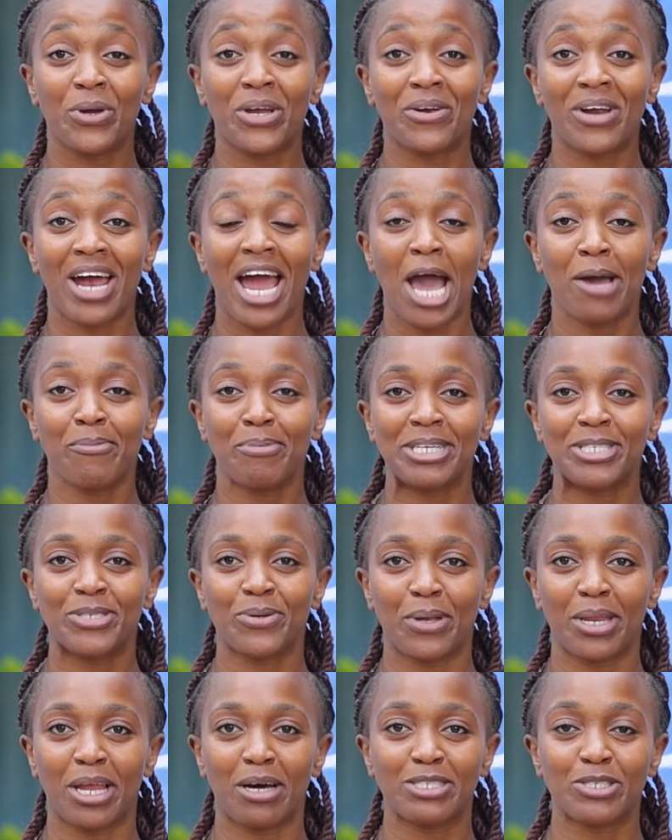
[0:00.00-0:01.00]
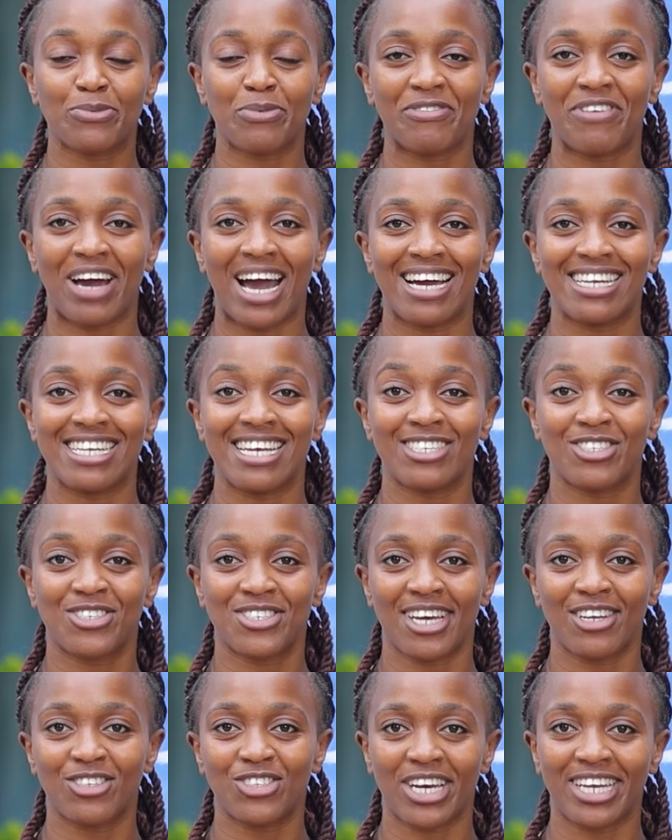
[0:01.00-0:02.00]
We are happy to announce we've had
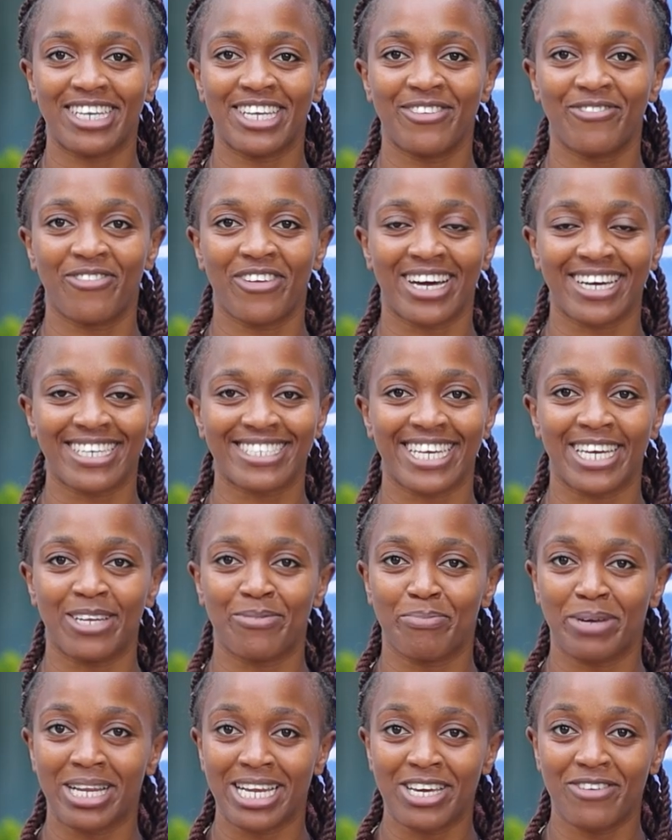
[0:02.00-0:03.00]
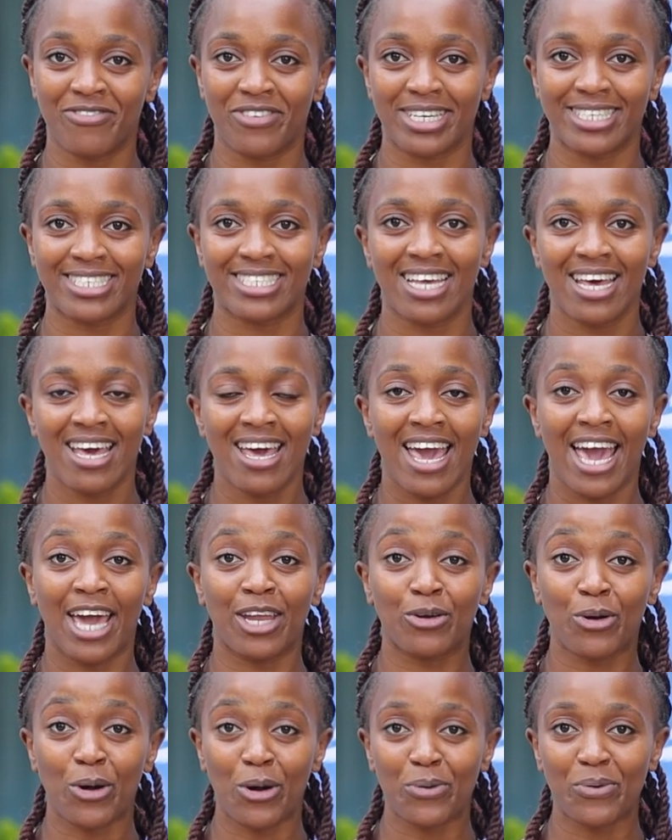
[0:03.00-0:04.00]
such an influx in believers
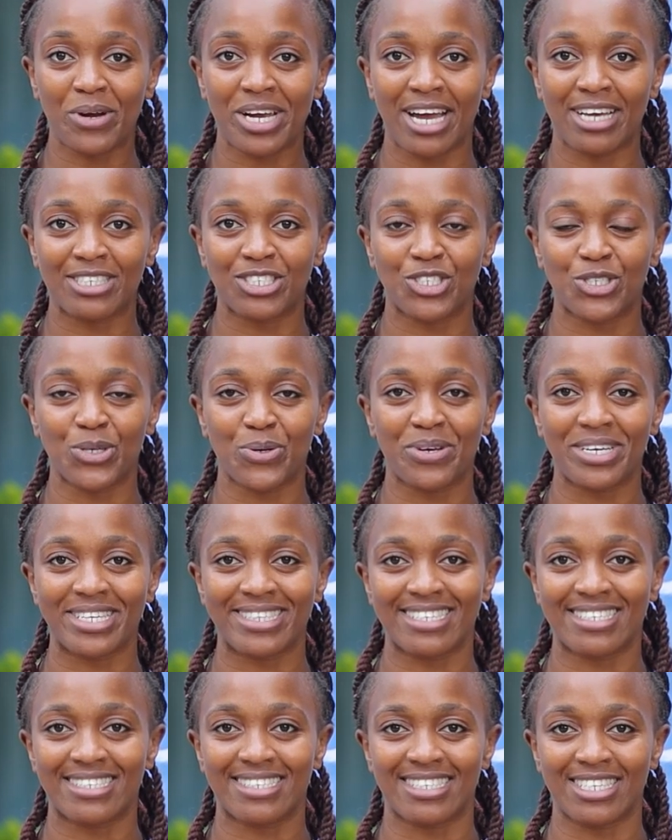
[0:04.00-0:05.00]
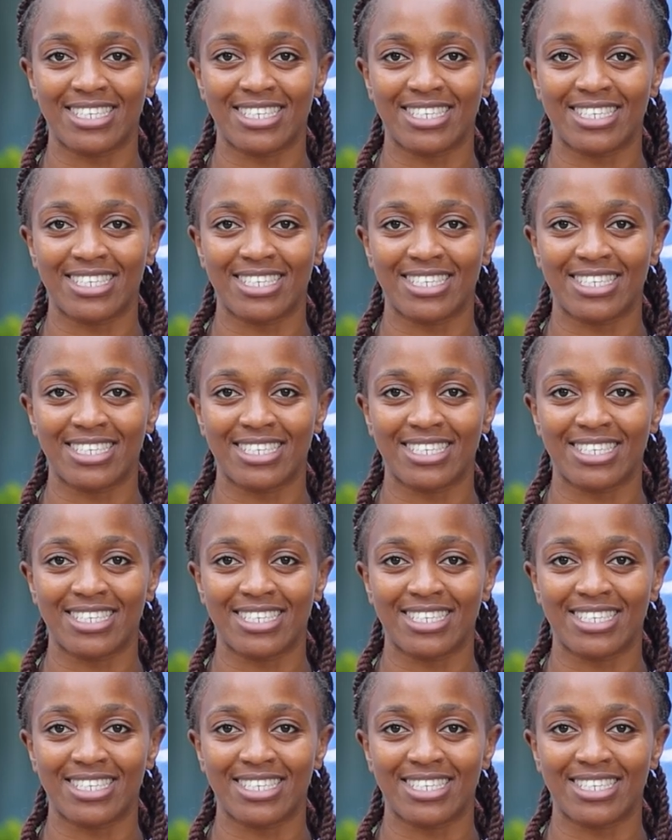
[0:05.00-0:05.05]
and congregants during this